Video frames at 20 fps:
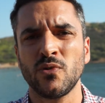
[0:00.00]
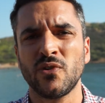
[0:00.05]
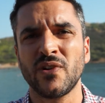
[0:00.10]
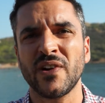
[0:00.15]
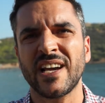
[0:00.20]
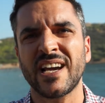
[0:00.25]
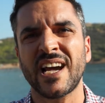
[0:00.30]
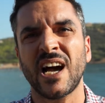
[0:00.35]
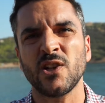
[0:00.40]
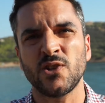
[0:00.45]

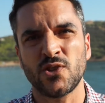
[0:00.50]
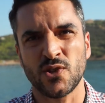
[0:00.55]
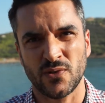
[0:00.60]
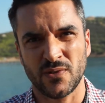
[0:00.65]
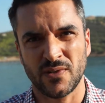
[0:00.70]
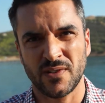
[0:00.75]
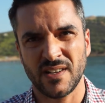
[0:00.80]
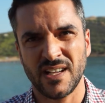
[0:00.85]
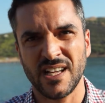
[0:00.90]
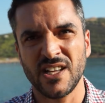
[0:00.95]
Greek culture
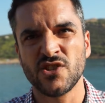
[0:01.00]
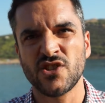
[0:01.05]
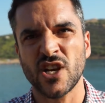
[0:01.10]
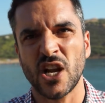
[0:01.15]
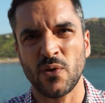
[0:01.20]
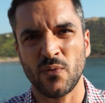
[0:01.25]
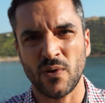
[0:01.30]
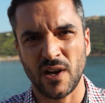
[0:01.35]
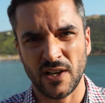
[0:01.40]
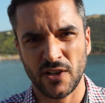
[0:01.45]
in
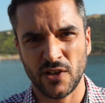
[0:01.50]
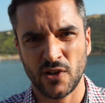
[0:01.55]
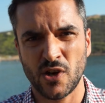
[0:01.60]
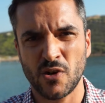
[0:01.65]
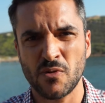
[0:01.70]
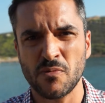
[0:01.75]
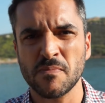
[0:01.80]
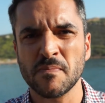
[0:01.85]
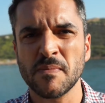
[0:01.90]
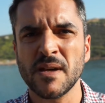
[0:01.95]
general. You know,